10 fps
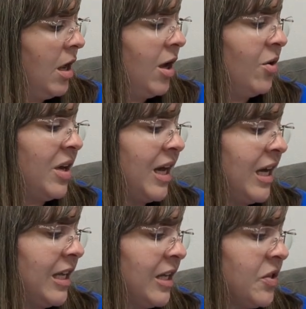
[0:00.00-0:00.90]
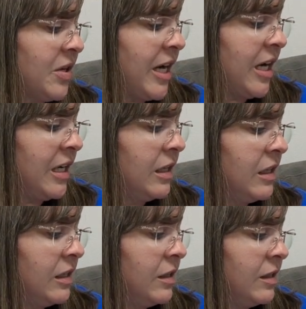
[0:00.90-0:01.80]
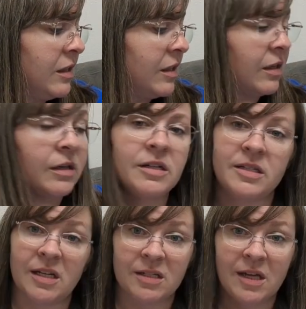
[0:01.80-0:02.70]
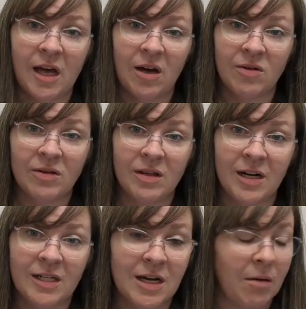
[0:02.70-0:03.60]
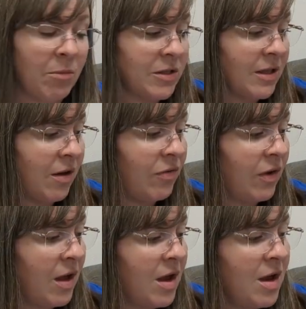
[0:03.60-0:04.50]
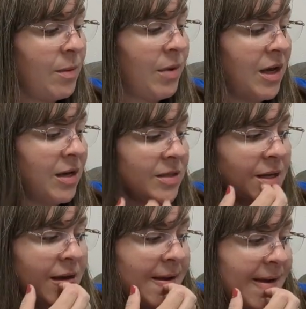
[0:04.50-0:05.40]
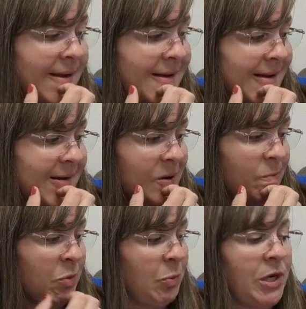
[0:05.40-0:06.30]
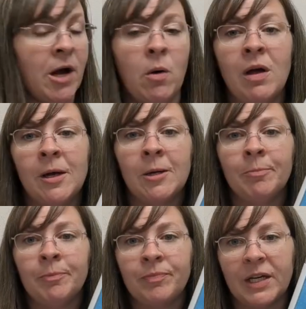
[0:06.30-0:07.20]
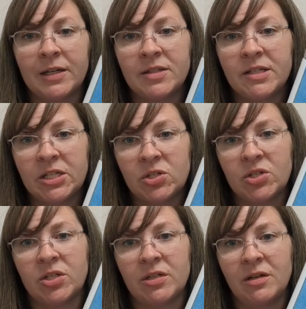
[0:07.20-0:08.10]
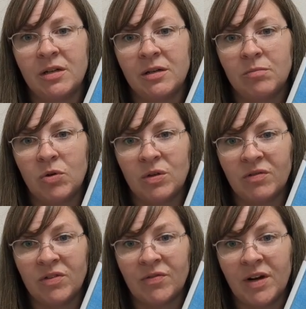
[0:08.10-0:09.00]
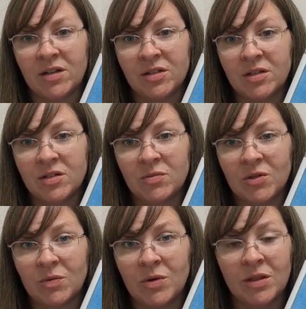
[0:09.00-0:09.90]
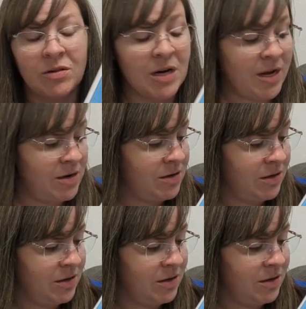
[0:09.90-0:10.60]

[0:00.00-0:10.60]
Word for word: Oh yeah, that's right. 36 count that I dyed myself because I, I remember now. I stitched both of the foxes with one thread